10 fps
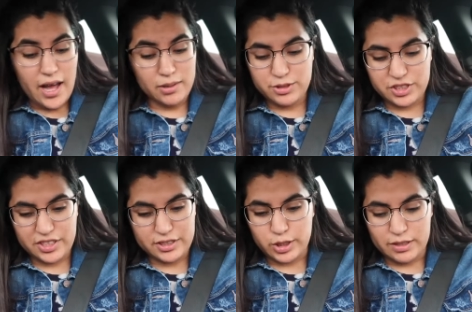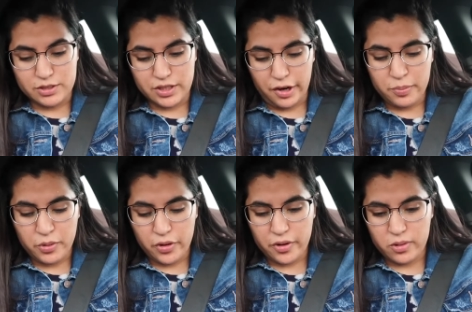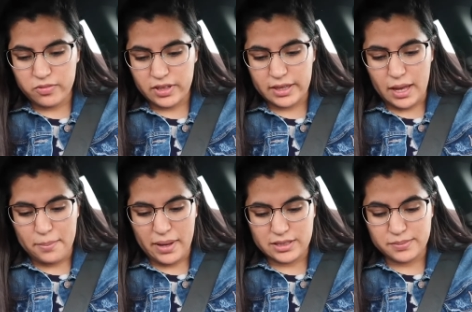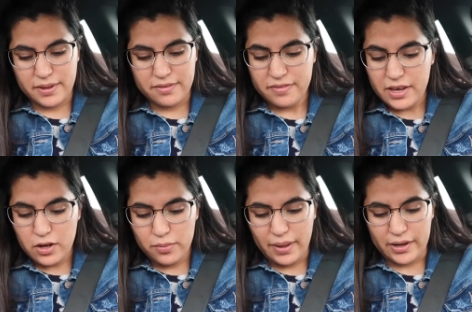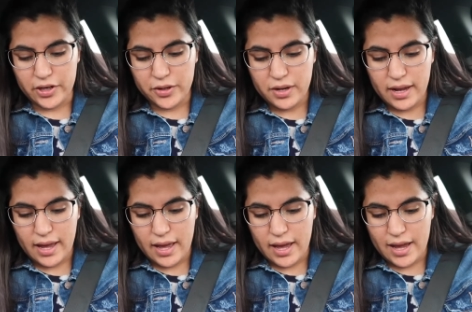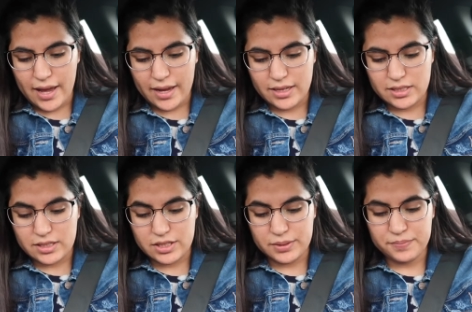I'm just gonna drive to the airport. Hopefully that makes me feel better. And